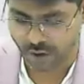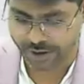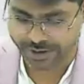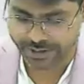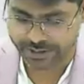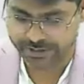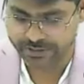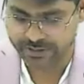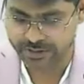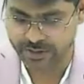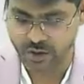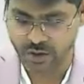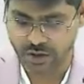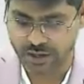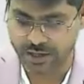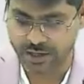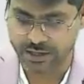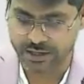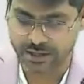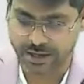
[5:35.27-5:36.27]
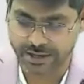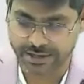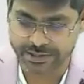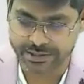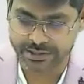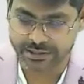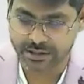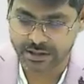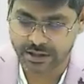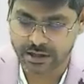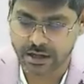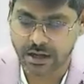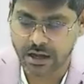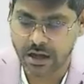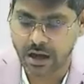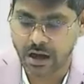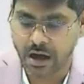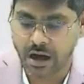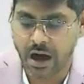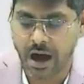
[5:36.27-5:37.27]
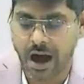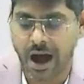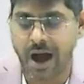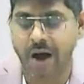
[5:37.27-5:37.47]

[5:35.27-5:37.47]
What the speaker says: okay, nice. Out of